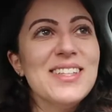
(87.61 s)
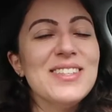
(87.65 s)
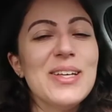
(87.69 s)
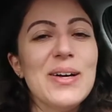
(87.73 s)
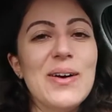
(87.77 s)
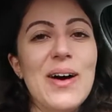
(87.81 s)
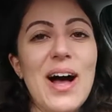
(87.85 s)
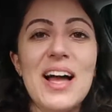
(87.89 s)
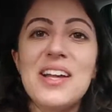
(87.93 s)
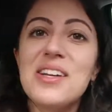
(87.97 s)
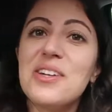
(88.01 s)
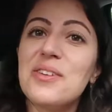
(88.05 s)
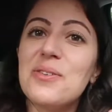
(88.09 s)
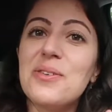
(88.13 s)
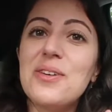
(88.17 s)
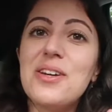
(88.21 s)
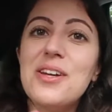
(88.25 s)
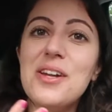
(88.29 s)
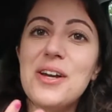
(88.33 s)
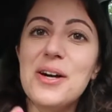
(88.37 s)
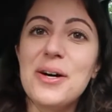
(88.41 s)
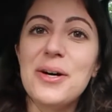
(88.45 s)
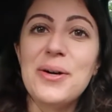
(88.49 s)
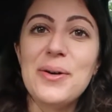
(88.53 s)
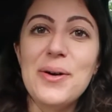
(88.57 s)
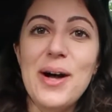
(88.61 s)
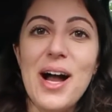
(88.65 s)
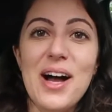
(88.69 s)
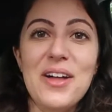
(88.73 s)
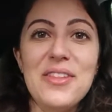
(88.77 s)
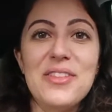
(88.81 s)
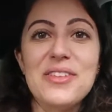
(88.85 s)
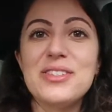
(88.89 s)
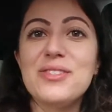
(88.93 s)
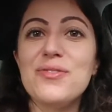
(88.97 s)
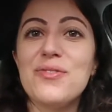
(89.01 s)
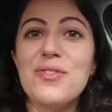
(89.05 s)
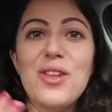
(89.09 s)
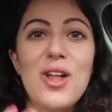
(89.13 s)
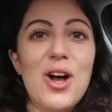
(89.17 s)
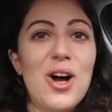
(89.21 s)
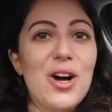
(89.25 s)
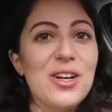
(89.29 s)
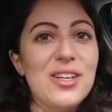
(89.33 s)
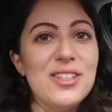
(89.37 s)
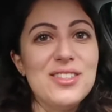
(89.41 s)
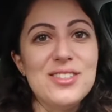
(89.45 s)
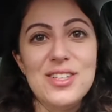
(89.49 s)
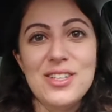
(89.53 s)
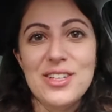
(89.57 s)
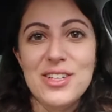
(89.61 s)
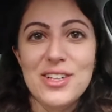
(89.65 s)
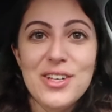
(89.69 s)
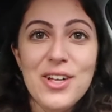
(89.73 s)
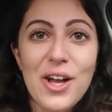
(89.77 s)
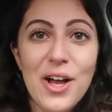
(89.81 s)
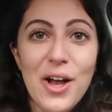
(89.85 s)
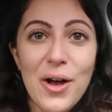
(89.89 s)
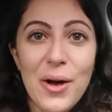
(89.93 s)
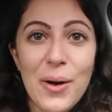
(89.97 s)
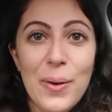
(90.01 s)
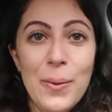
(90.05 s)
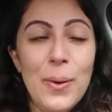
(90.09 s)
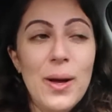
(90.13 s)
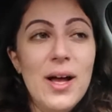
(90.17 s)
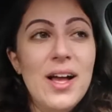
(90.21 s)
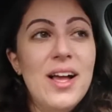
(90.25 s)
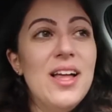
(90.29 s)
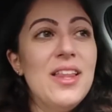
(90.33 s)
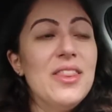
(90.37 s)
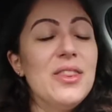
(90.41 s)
So I don't know how this vlog is gonna go.